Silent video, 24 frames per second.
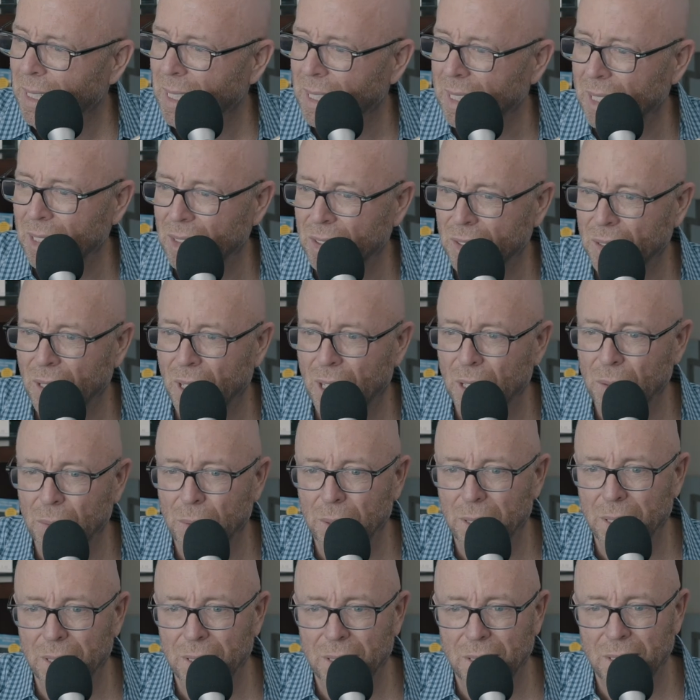Like he started
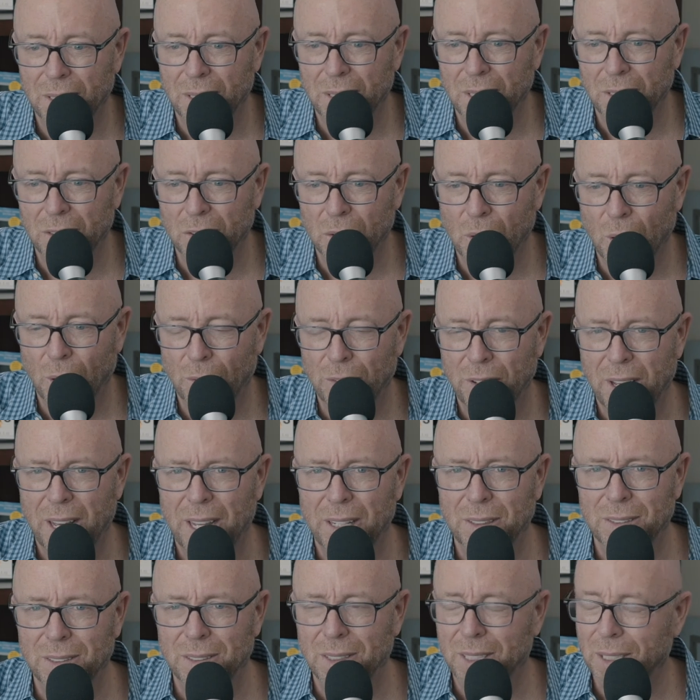with his core
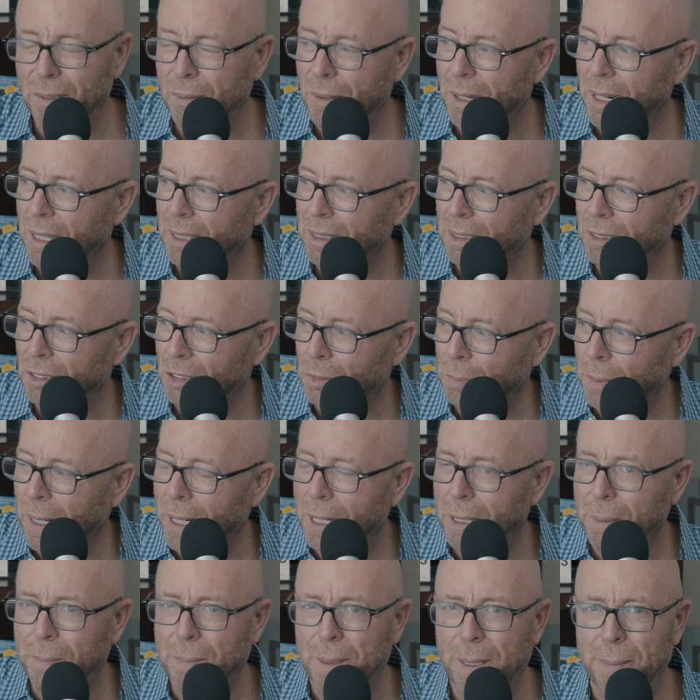values that he wanted to
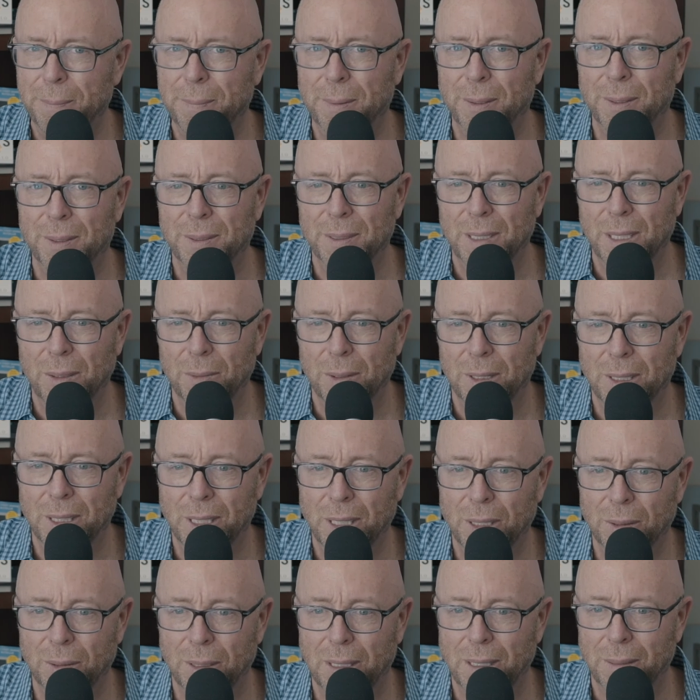inspire people. He
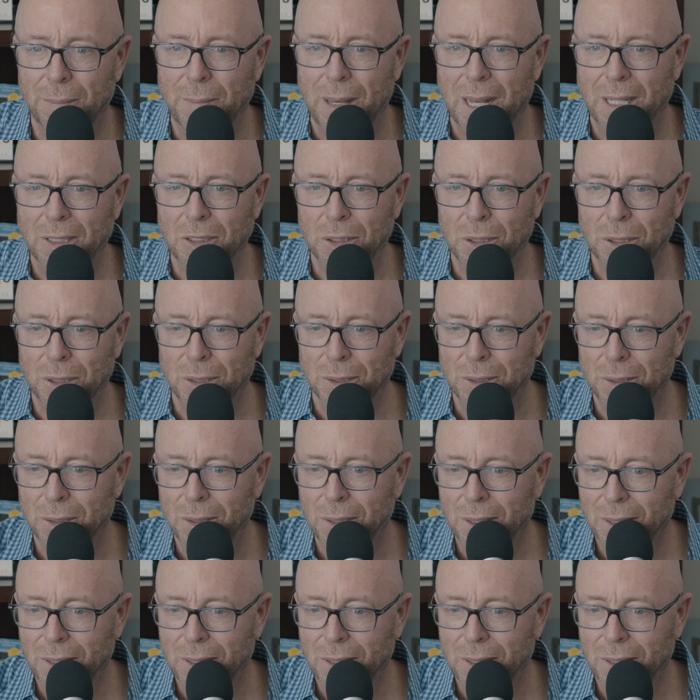wanted to create a magical